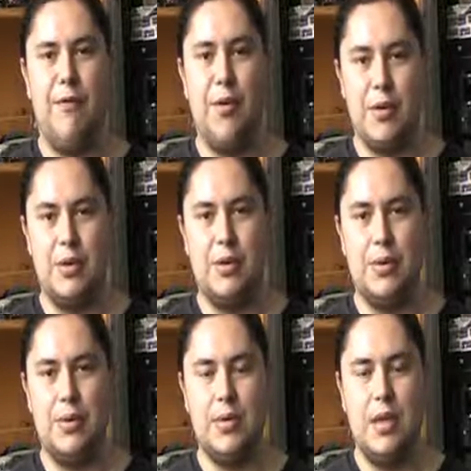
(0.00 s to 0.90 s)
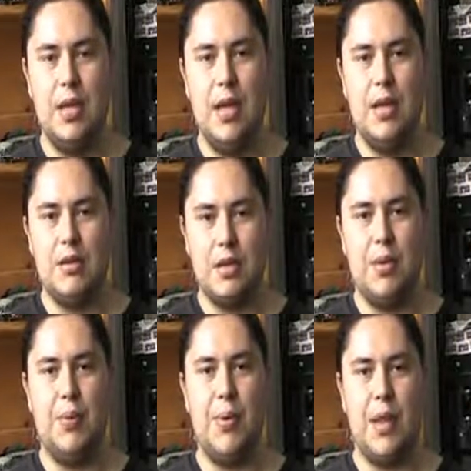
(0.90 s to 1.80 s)
for your tools so
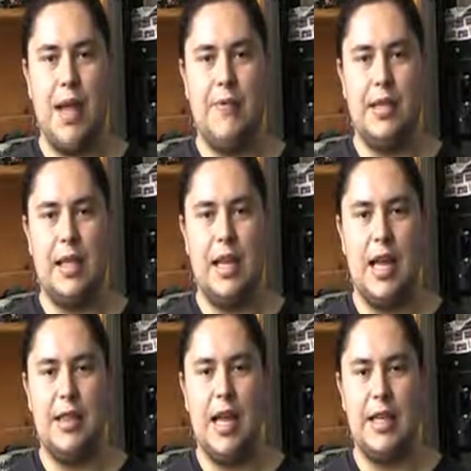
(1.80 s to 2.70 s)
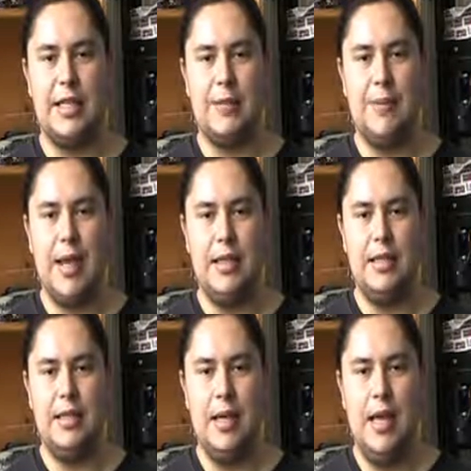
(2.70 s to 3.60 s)
you will have to let out that
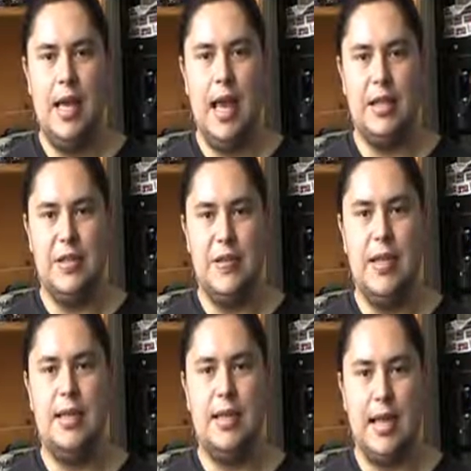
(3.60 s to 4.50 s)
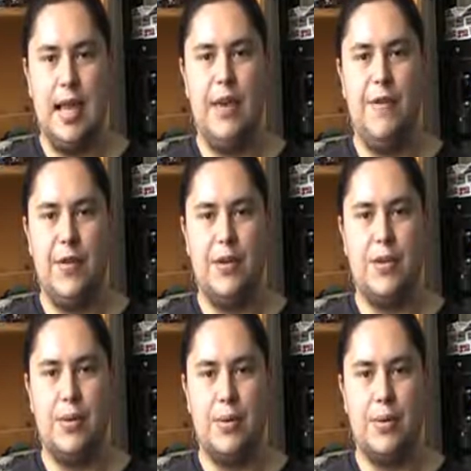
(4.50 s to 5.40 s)
expense and you need to care for your
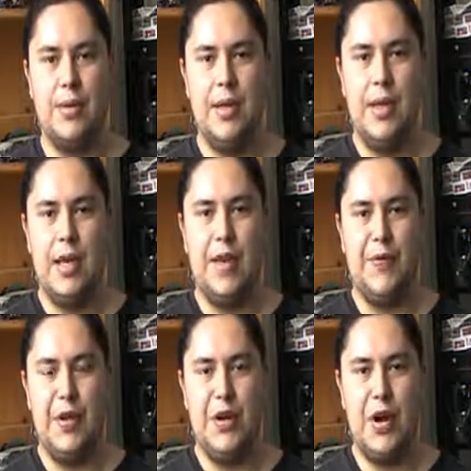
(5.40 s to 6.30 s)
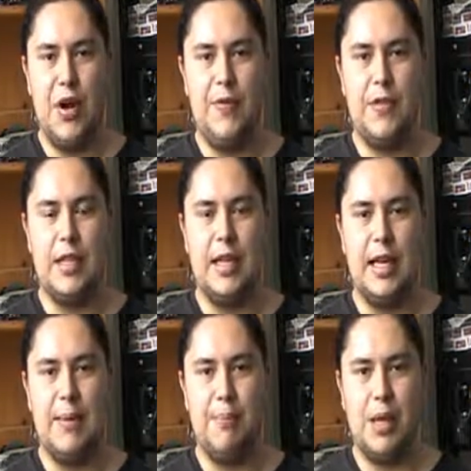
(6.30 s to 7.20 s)
tools if your knives are
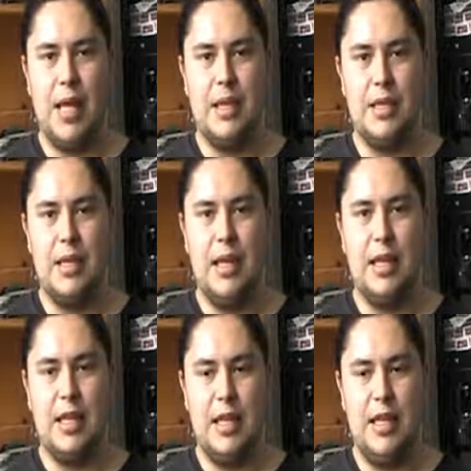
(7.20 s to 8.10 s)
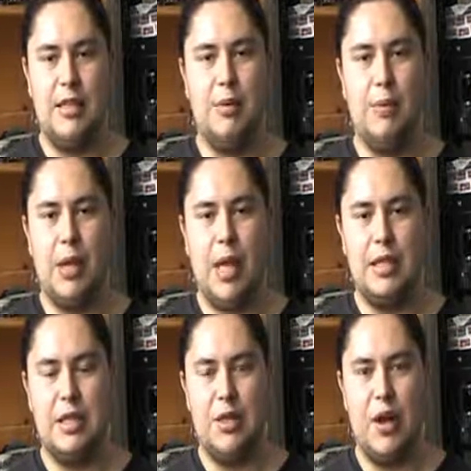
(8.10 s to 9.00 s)
getting blunt you need to
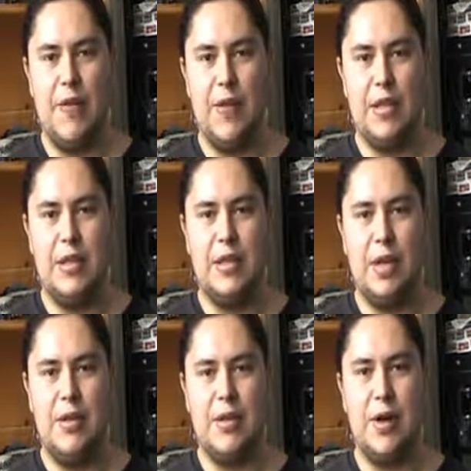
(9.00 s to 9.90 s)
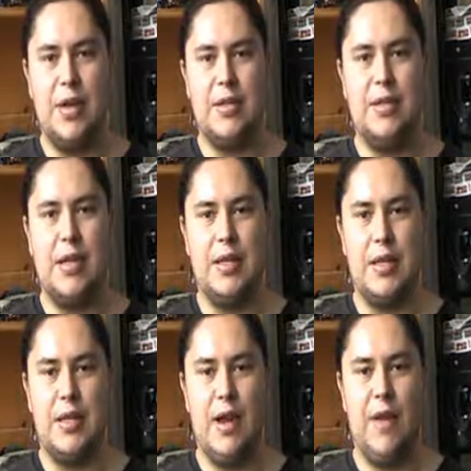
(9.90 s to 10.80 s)
replace the knife ends don't try to
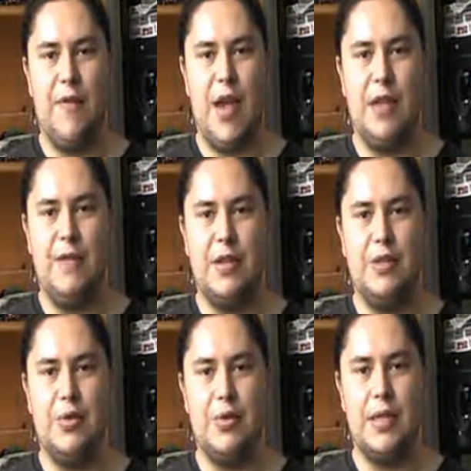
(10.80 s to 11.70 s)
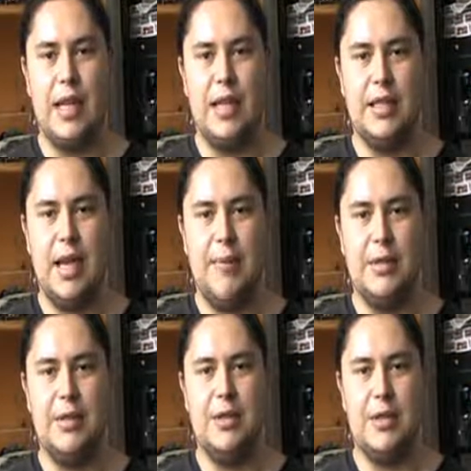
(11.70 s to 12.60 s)
stretch your life out if your tools are getting
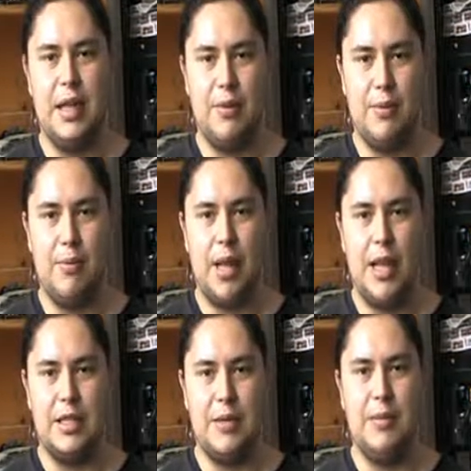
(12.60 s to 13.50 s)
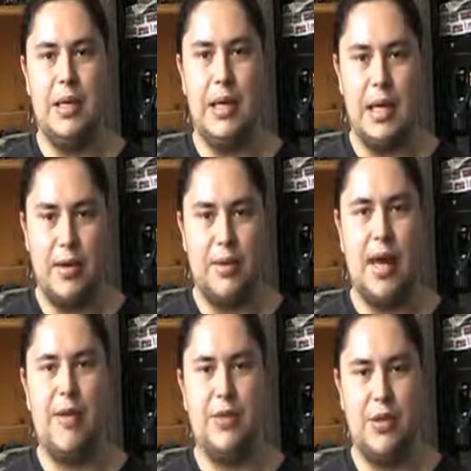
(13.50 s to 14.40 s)
damaged you need to replace them you need to look
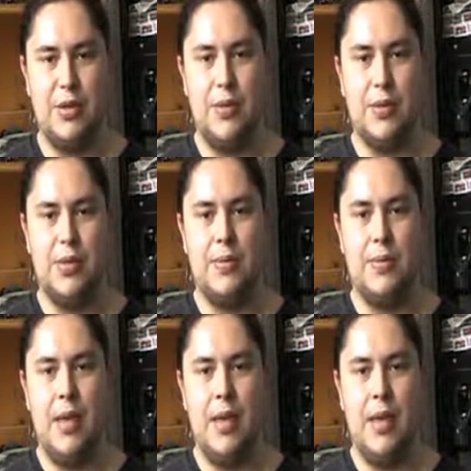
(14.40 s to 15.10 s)
after your tools